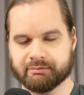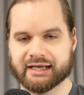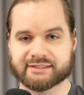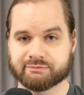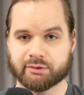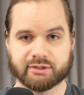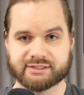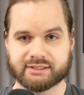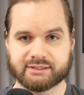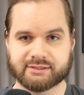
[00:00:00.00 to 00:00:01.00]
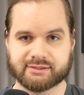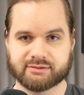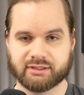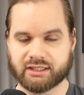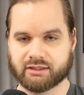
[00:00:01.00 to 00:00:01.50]
passive
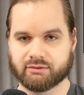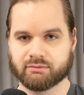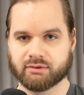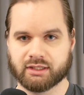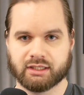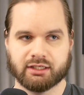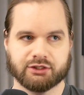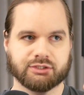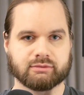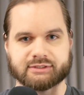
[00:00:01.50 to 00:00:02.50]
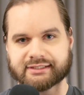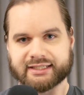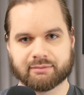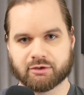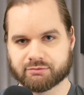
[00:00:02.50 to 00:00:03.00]
bonuses, you know, use less
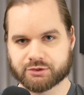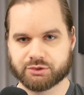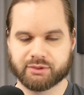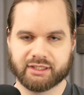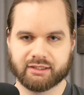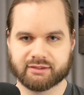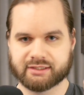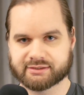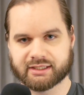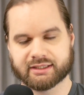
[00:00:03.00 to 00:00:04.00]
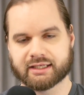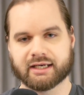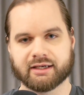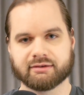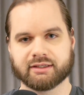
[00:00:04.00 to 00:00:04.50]
ammo for shooting, things like
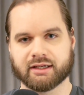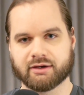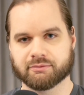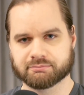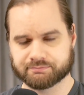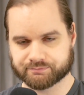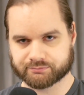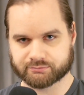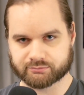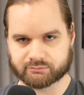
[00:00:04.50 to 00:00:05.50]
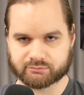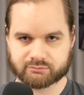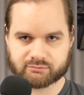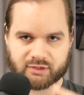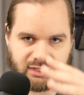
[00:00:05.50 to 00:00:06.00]
that, you know,
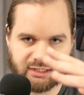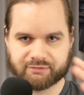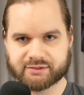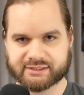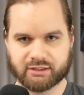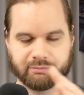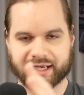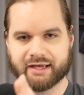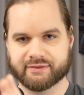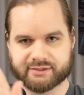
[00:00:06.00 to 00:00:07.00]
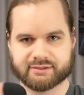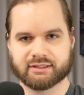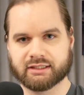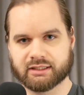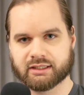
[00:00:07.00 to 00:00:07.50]
different skill paths.
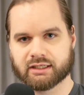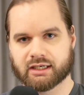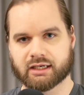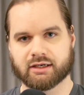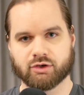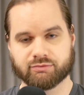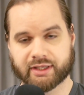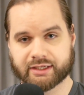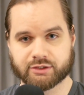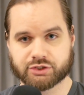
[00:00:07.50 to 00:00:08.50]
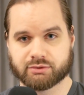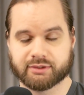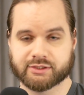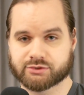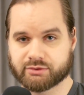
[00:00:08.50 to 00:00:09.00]
Hopefully I can show
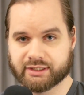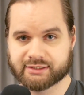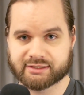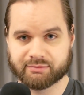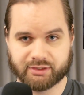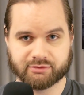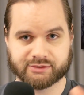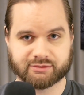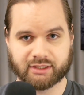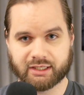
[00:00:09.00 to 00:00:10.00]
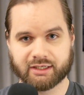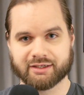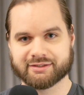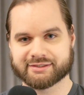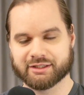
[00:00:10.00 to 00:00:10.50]
on the screen some of those
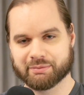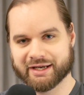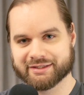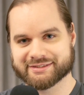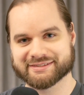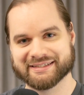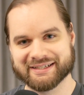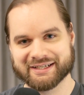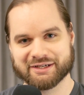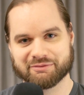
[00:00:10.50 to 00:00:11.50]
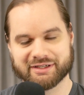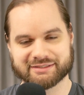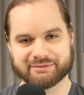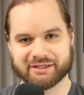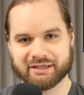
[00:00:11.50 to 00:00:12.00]
skill paths while
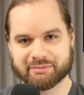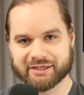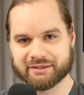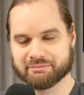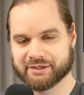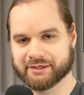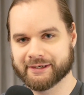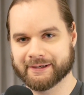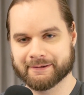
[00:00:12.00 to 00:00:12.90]
I'm talking about it. But